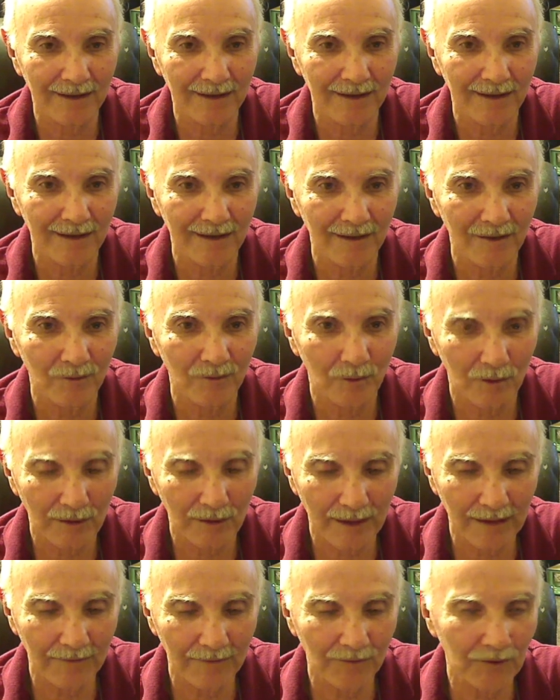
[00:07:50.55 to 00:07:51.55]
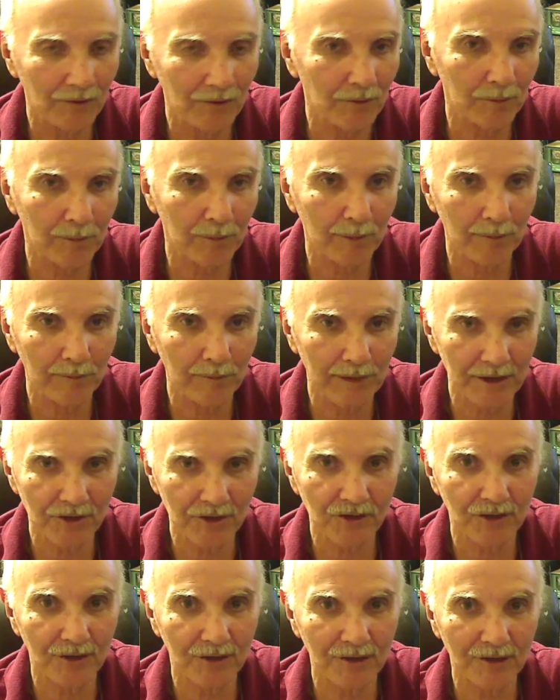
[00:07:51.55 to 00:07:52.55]
will give you the
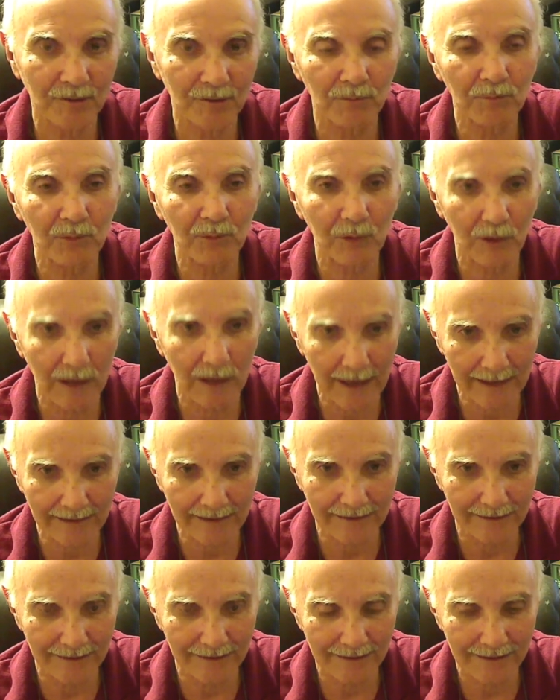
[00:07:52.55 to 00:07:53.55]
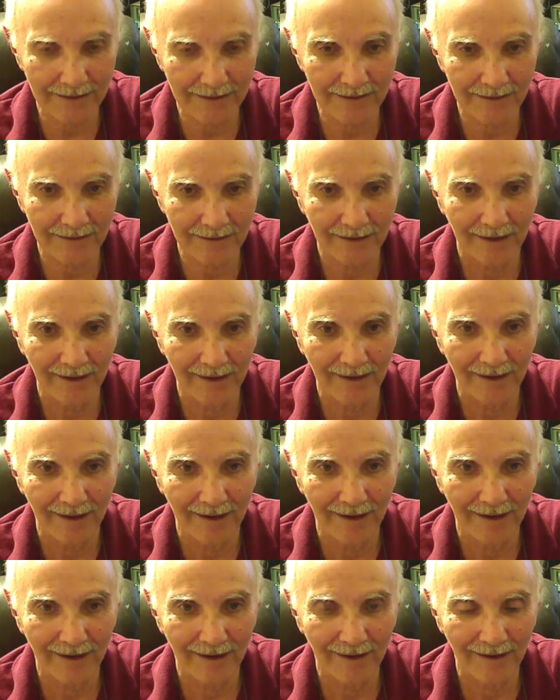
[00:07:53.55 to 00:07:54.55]
permission to practice
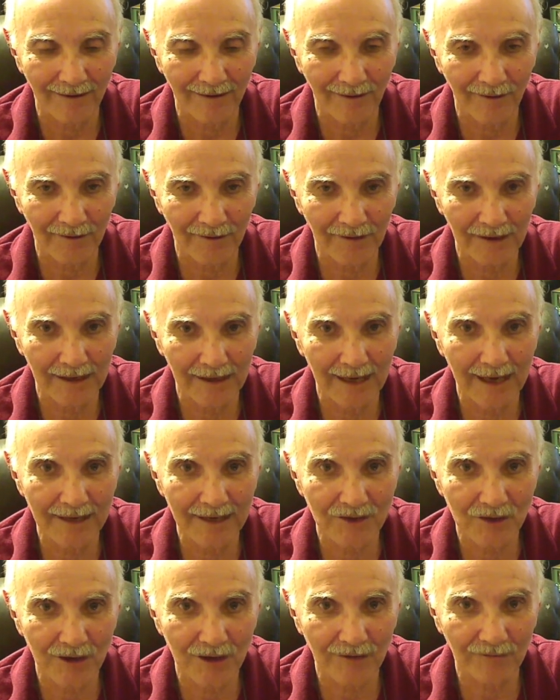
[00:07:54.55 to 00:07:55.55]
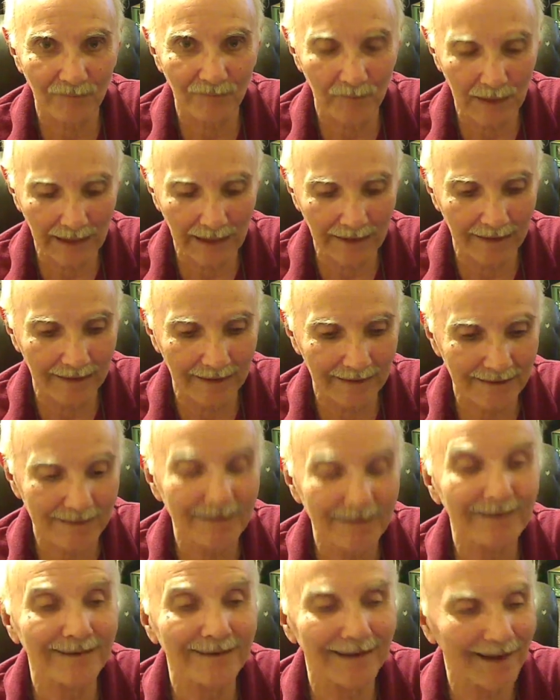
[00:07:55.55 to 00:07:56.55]
uh, on the HF bands.
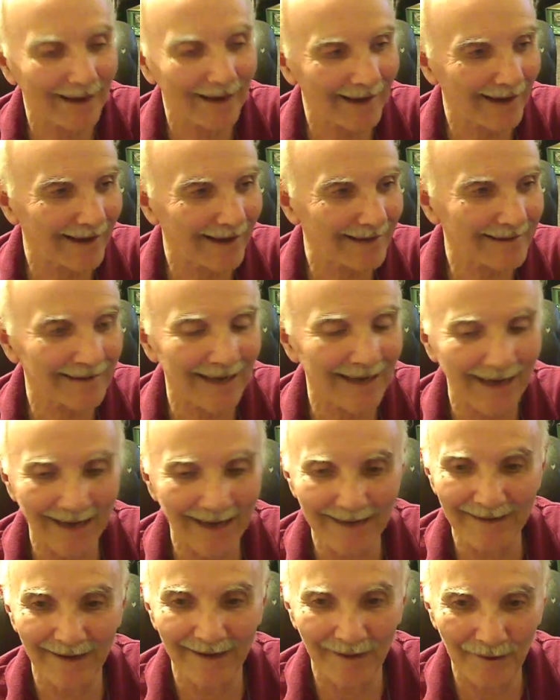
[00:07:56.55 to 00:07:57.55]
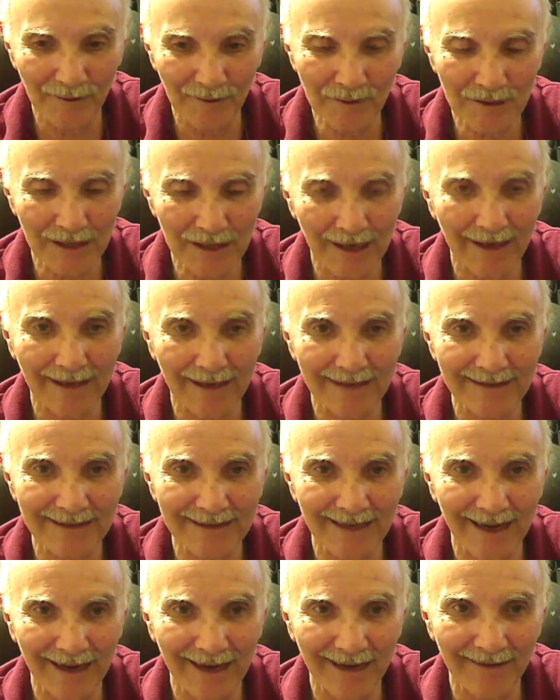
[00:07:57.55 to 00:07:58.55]
Yes, I know, techs
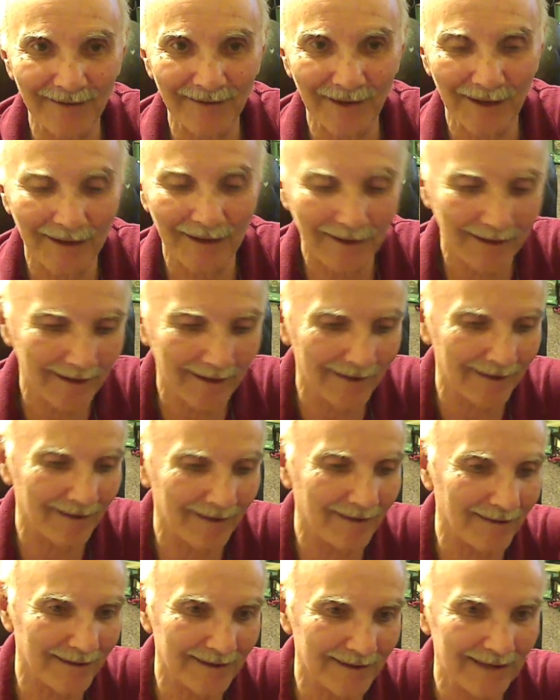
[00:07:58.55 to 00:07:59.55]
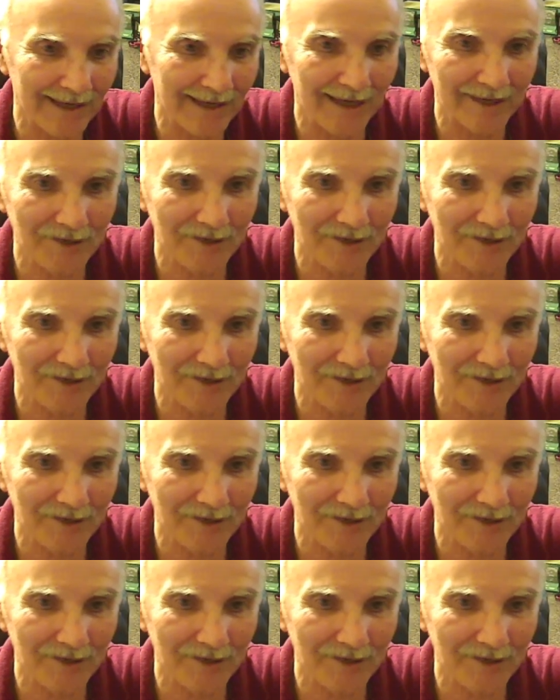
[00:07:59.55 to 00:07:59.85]
have a little section